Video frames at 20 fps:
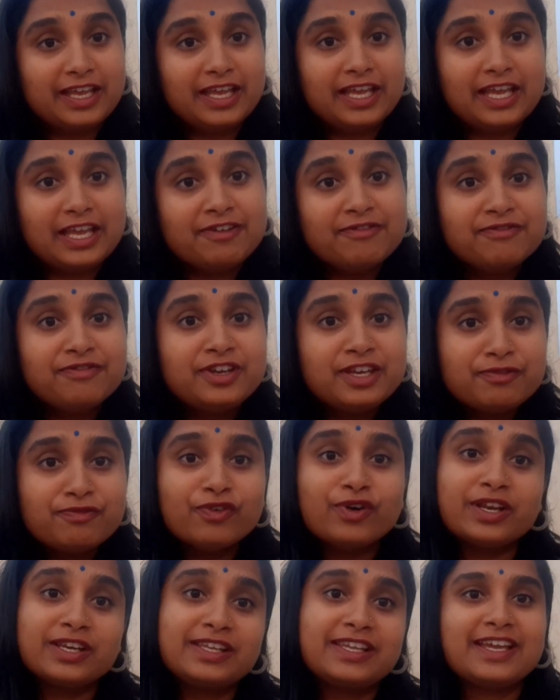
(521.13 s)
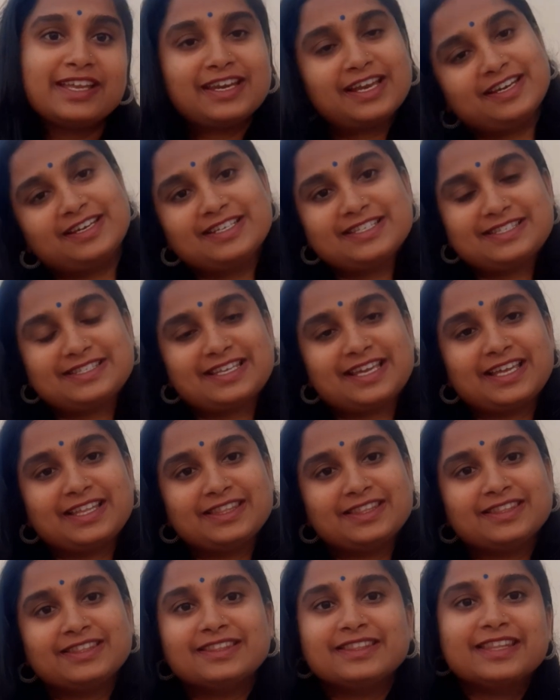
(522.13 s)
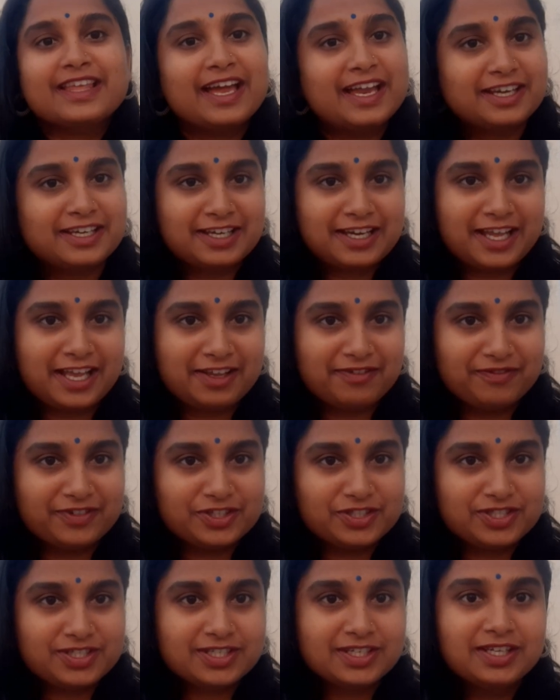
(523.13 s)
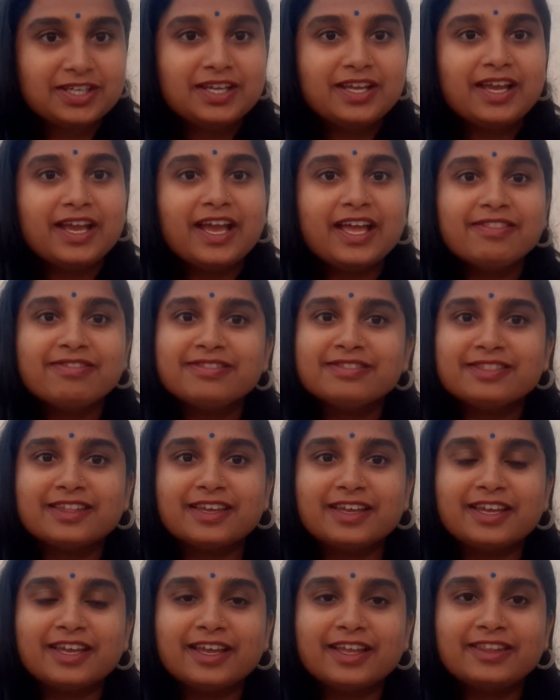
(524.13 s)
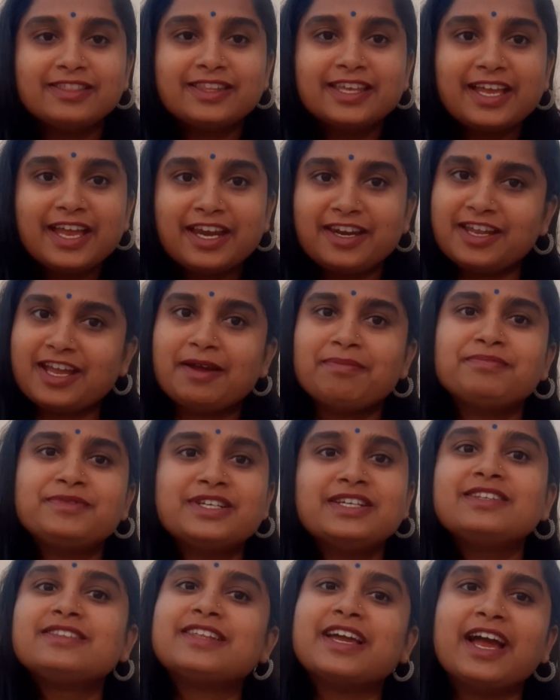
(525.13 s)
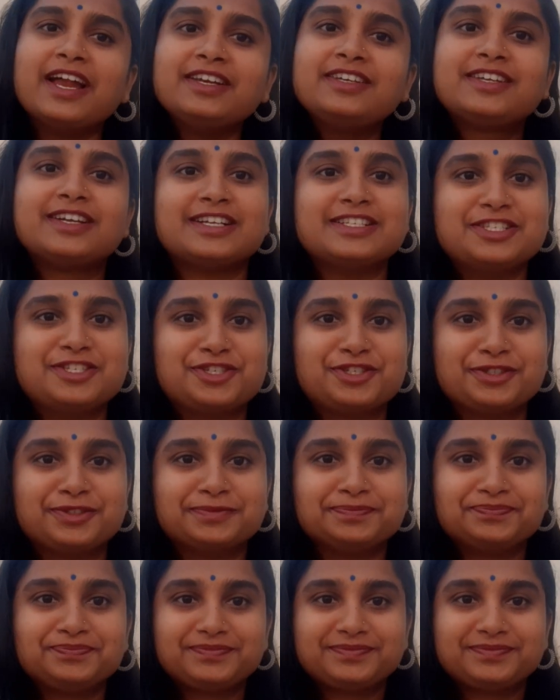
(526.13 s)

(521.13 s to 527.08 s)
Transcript: Everyone can understand that language, and they adapted that culture,